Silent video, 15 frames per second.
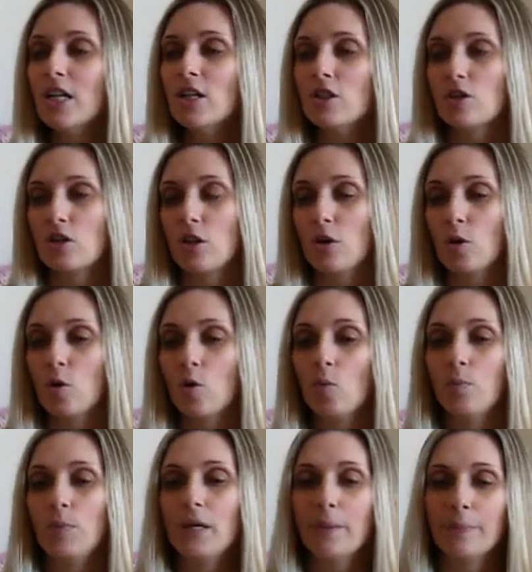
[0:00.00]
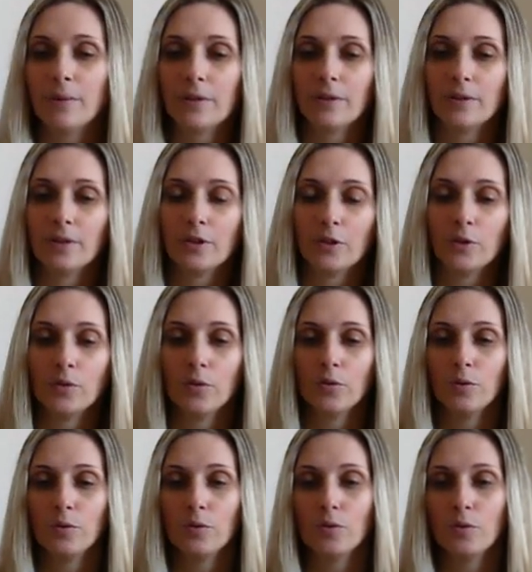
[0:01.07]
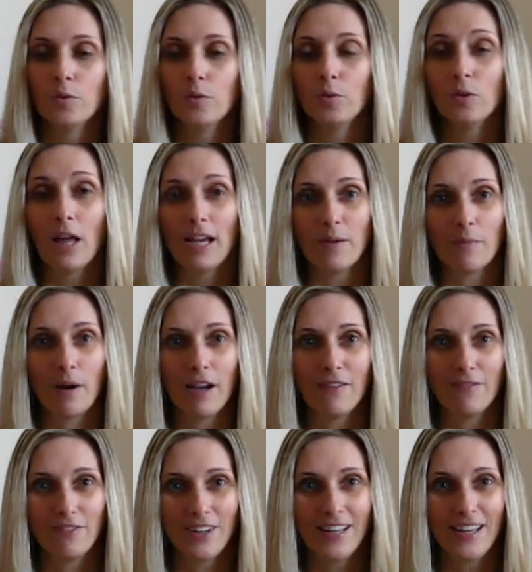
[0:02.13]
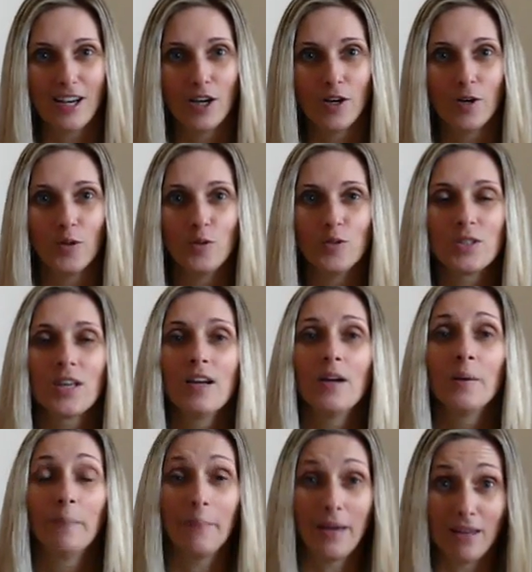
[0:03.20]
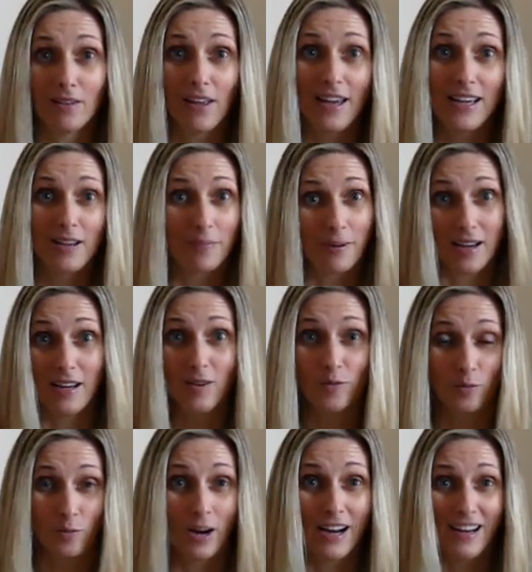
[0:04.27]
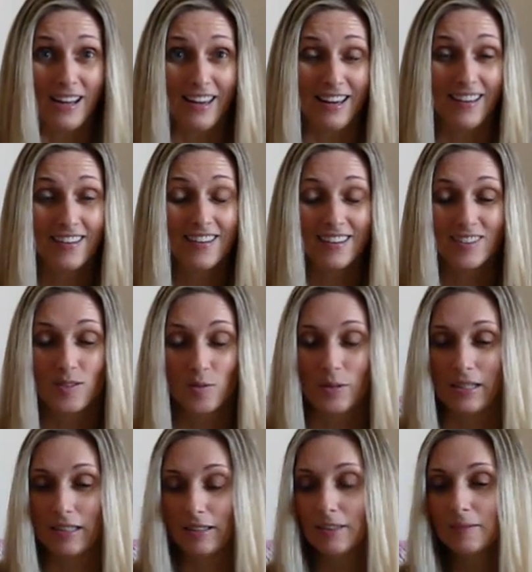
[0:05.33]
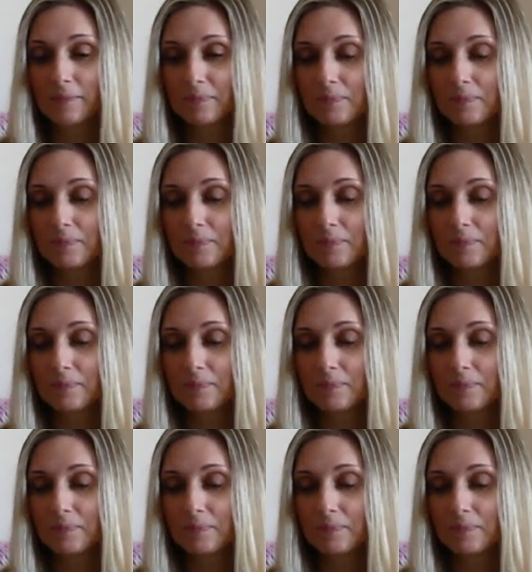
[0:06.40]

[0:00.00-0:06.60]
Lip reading: So people who like my videos may like my writing as well.